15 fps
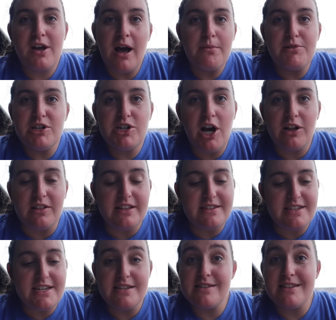come to Jock
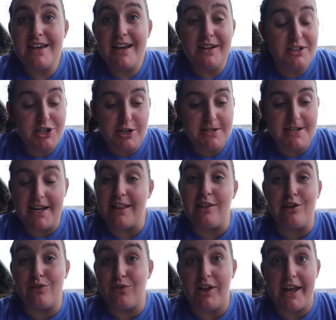Lindsey's just to get
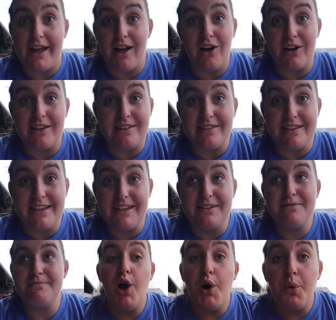this flight, honestly.
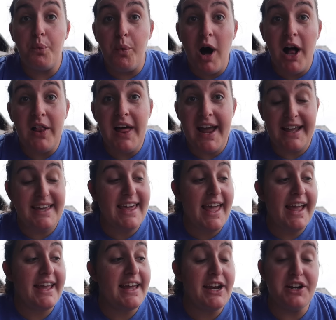While I
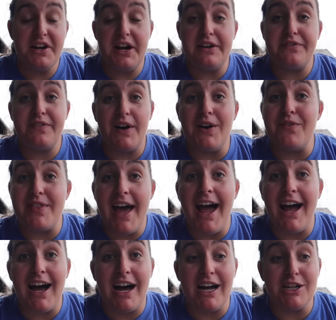can't get enough of
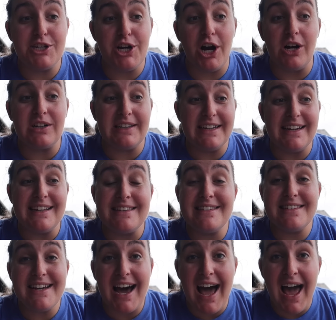that hot chocolate,
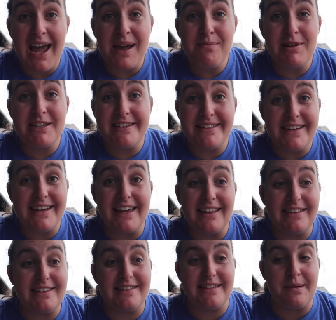it's time to dig
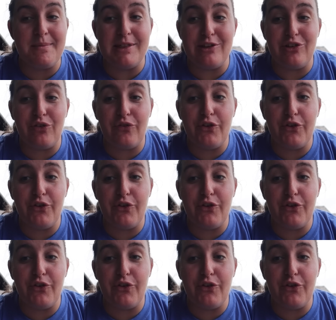into some of this